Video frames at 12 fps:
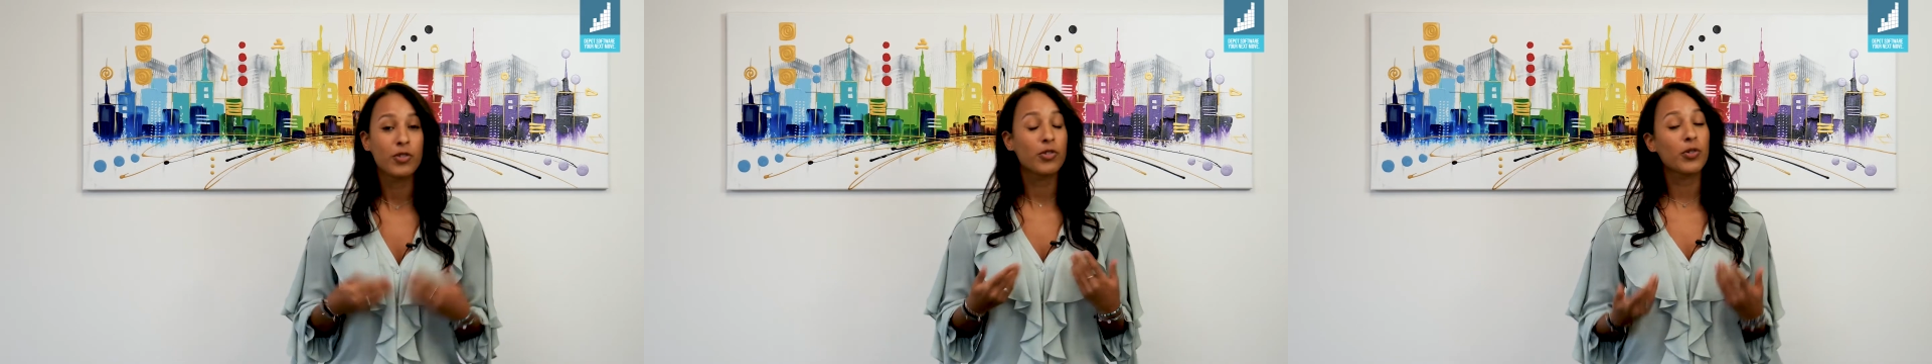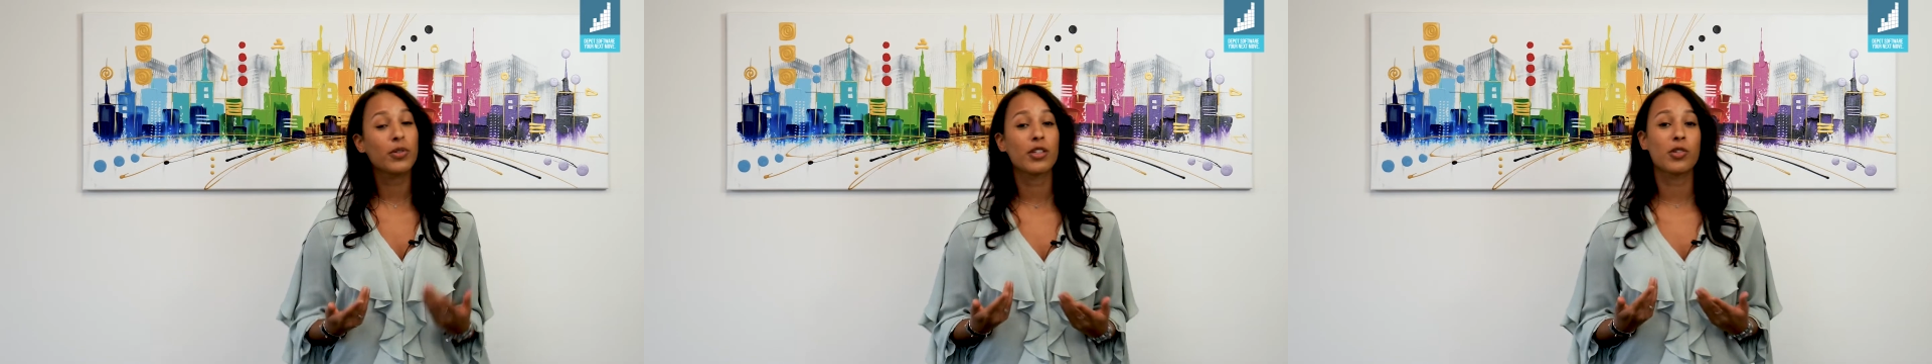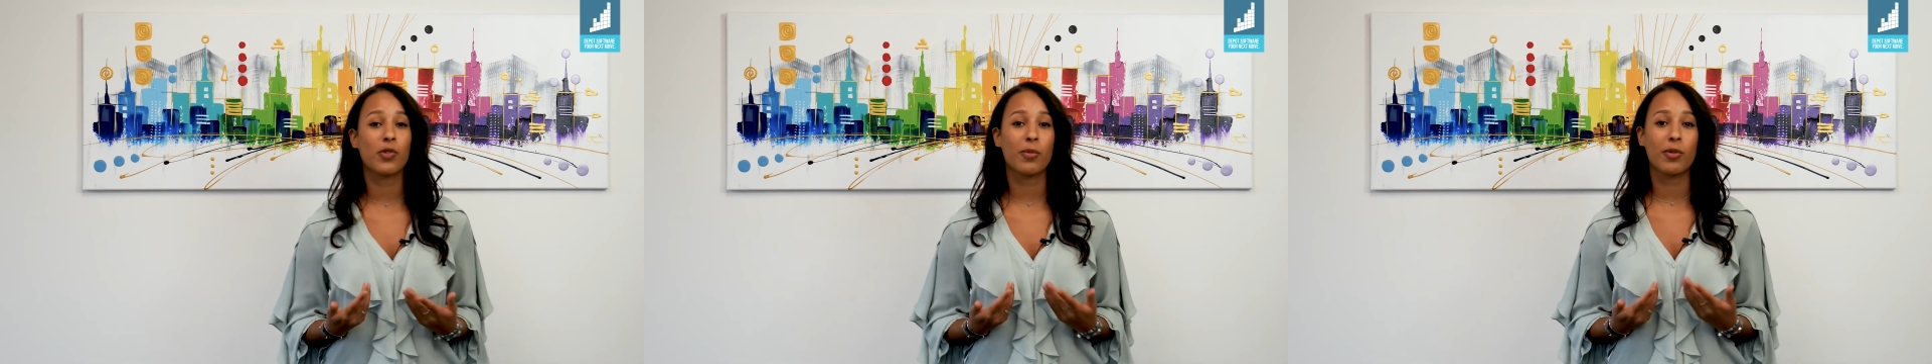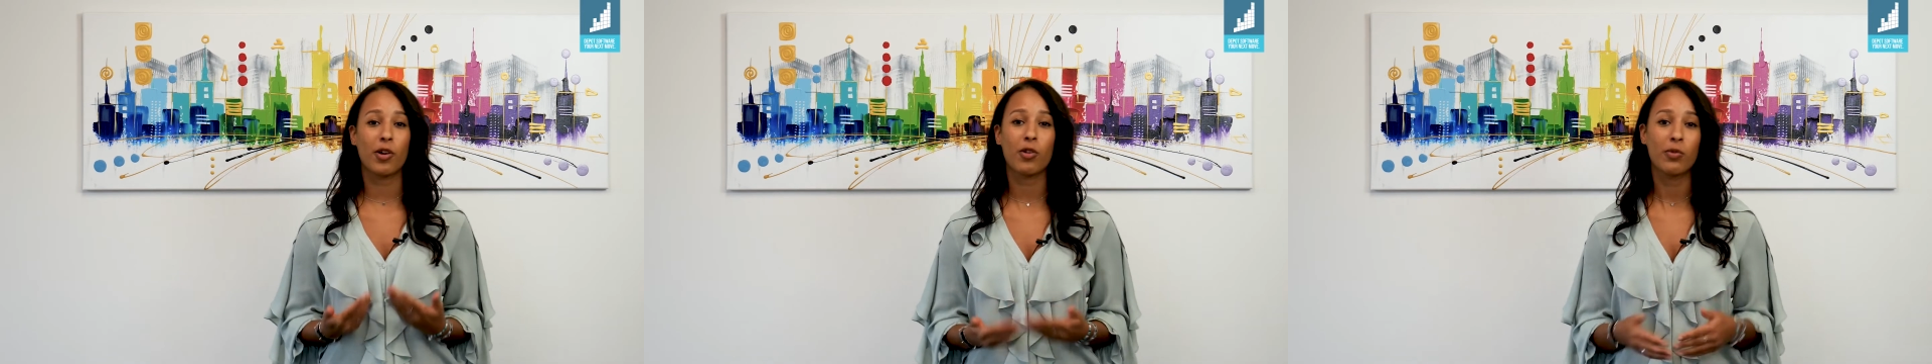During this
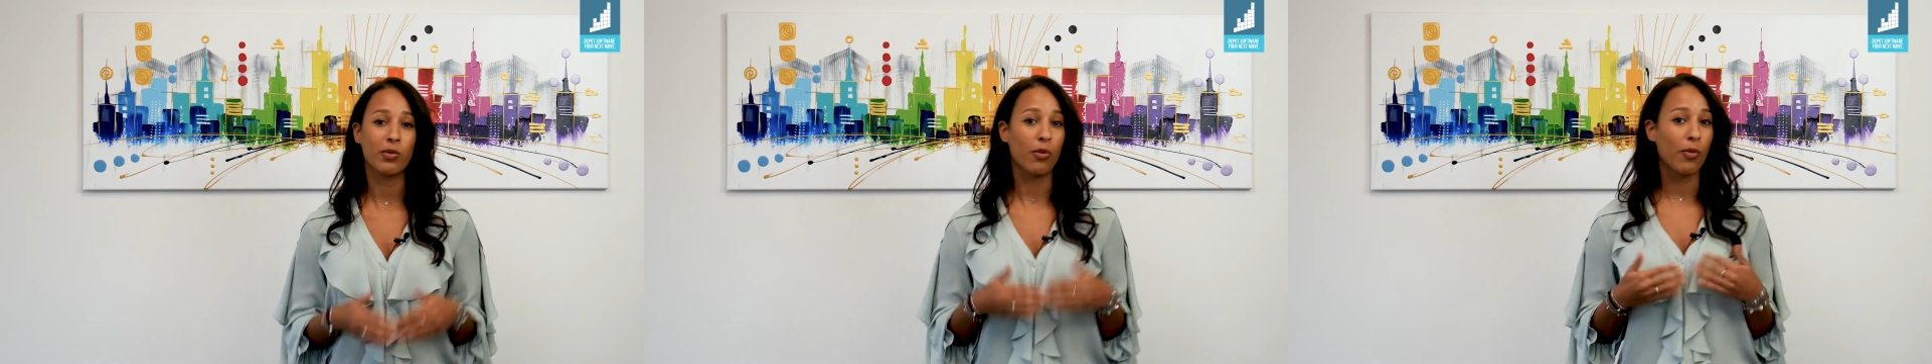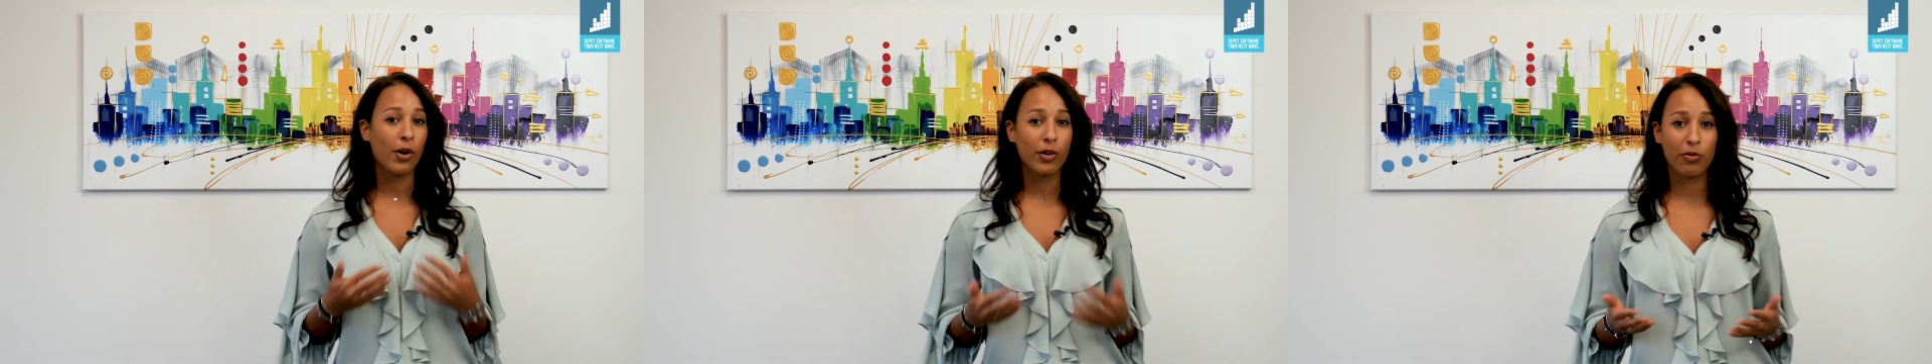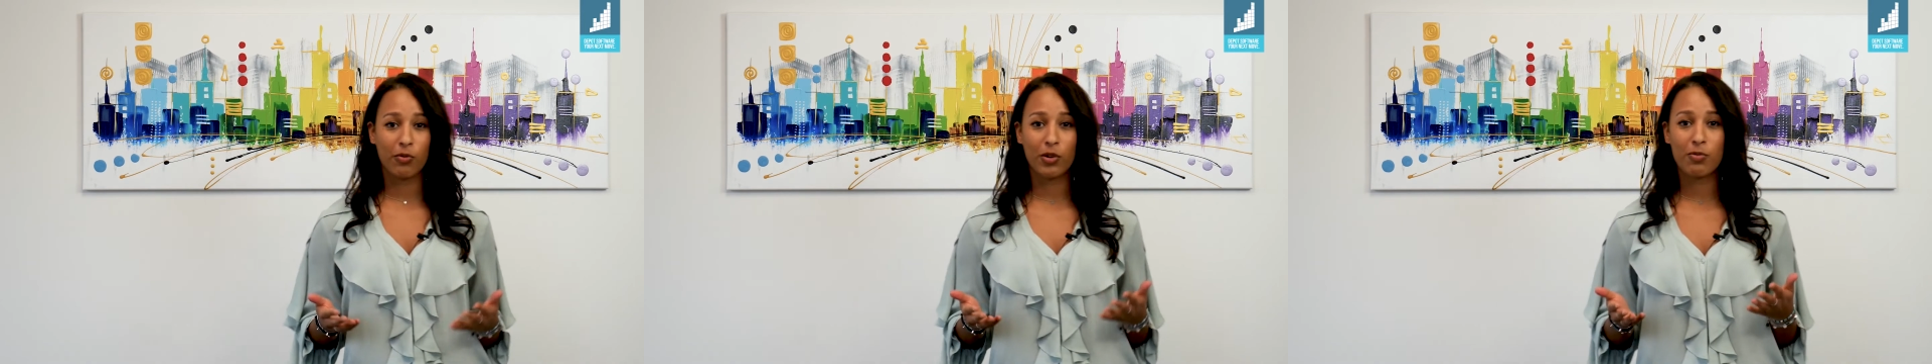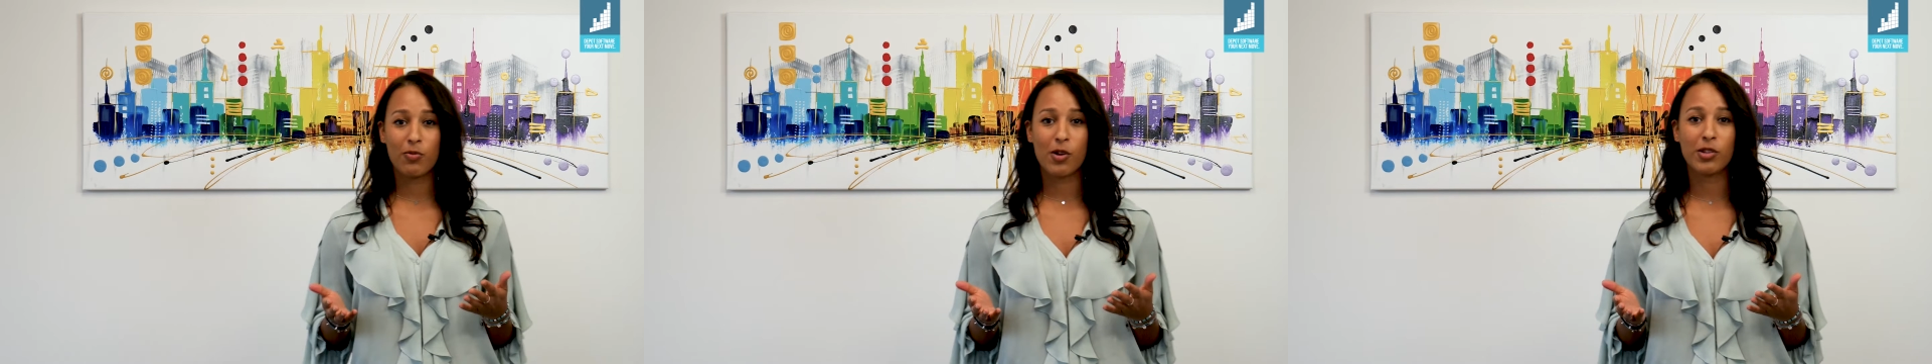webinar, we will walk you through
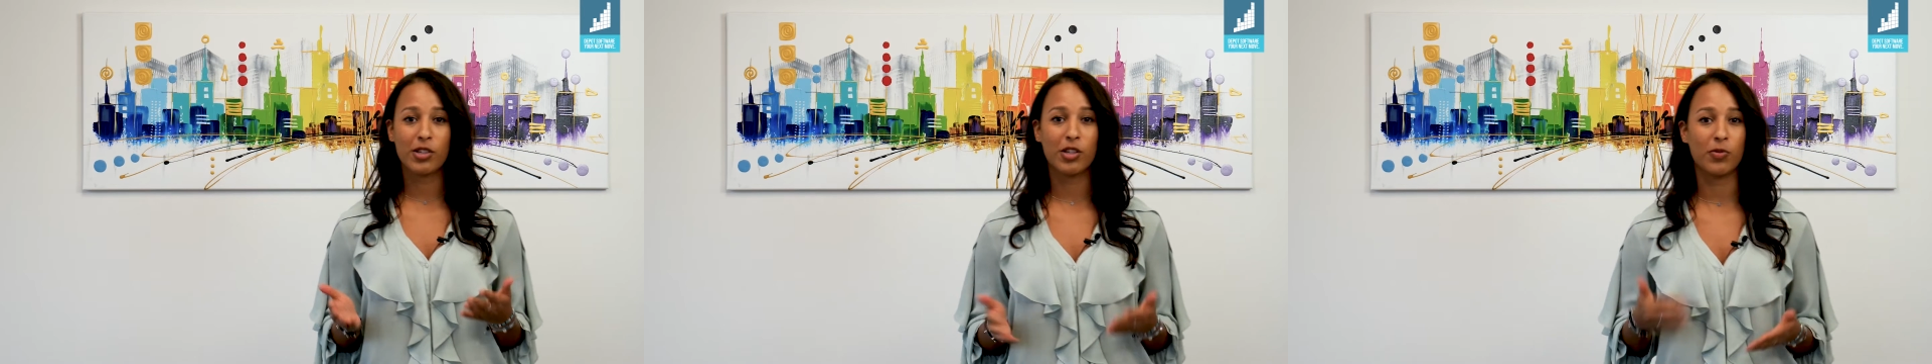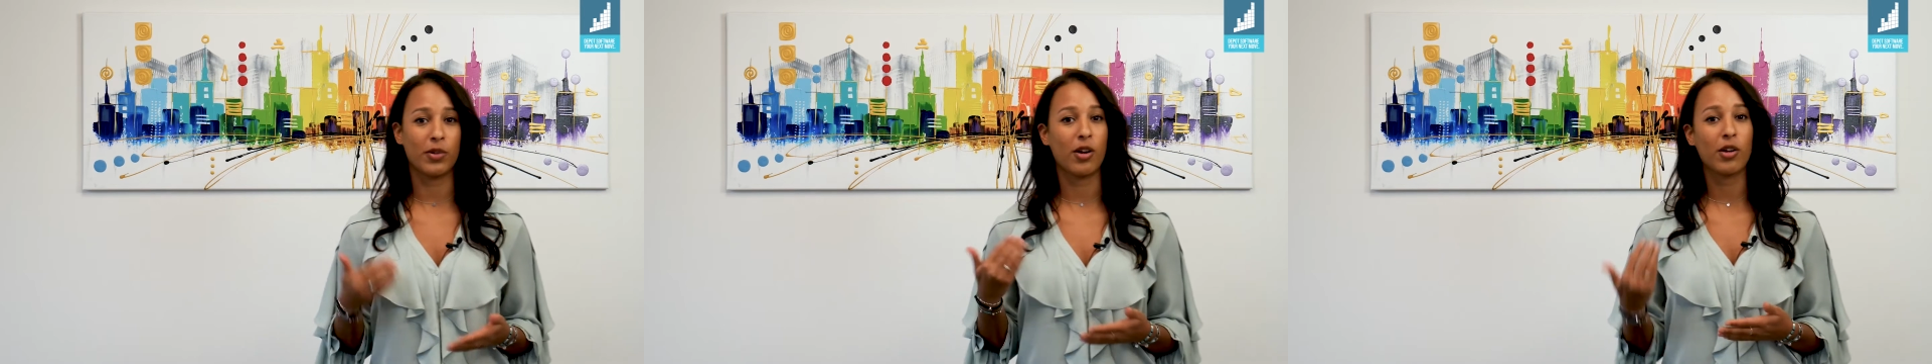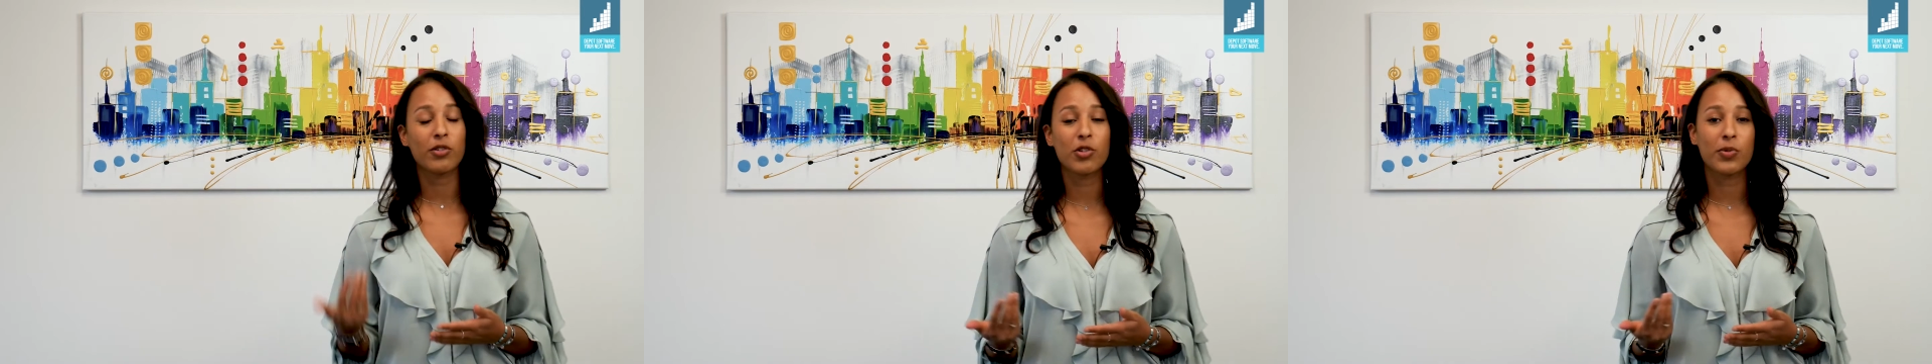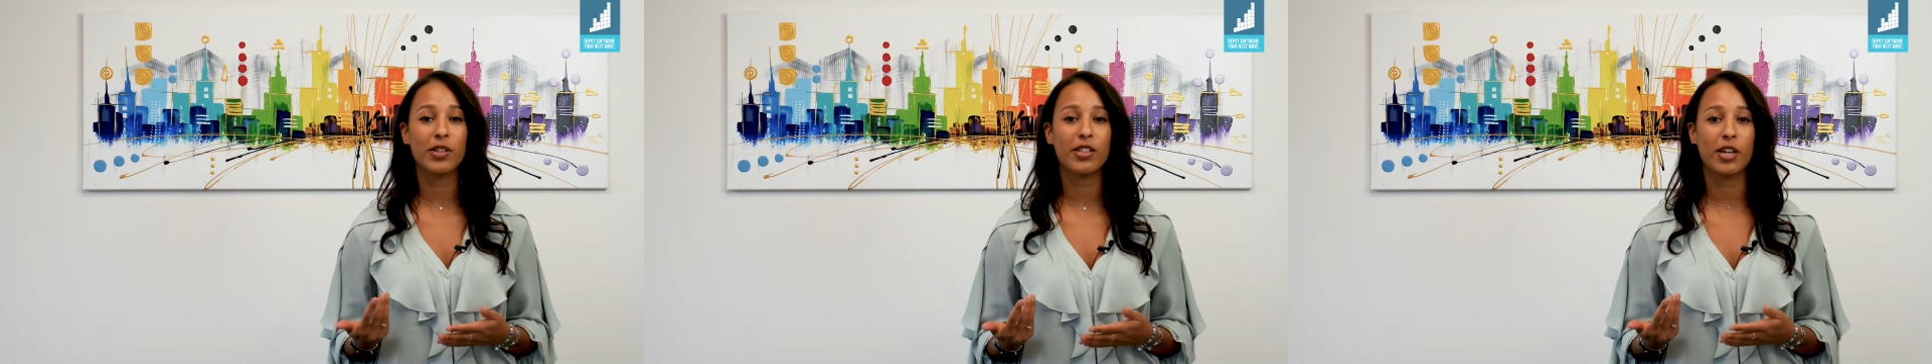the process with an
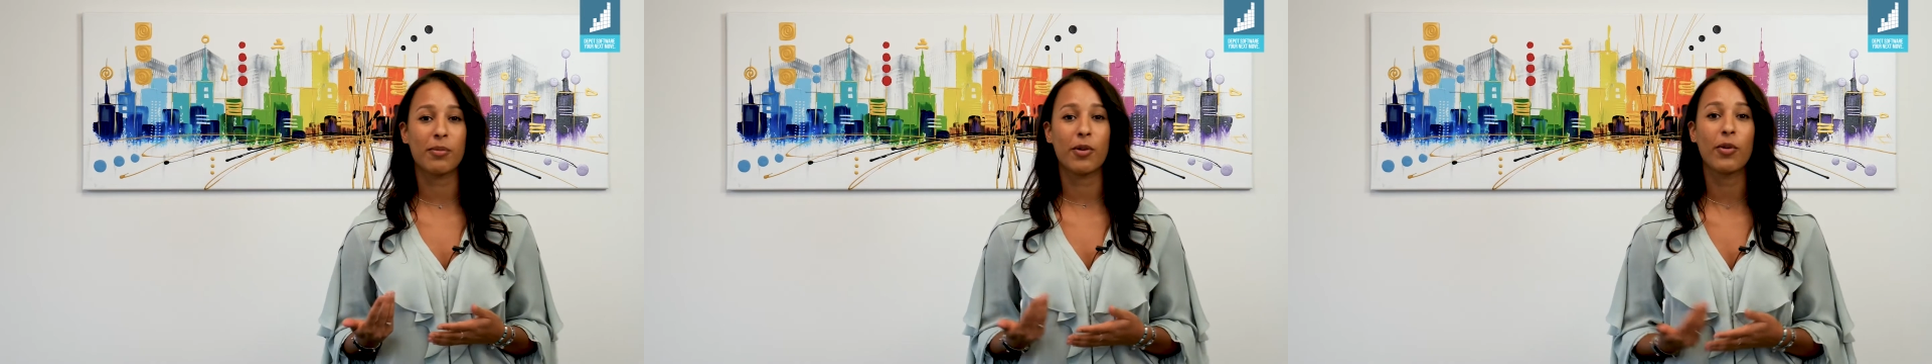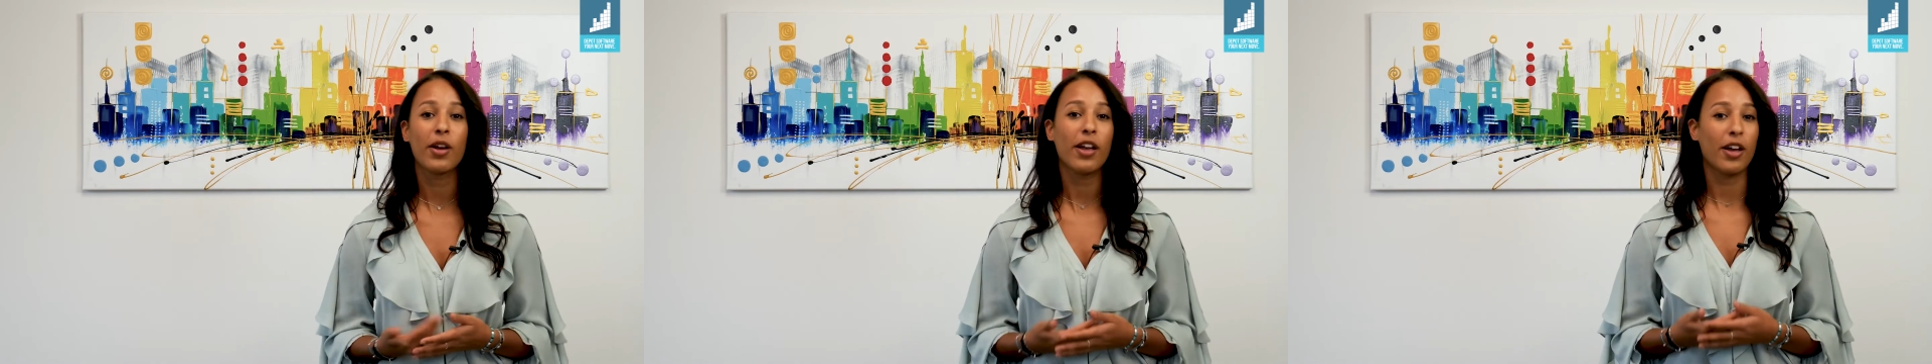on-screen demo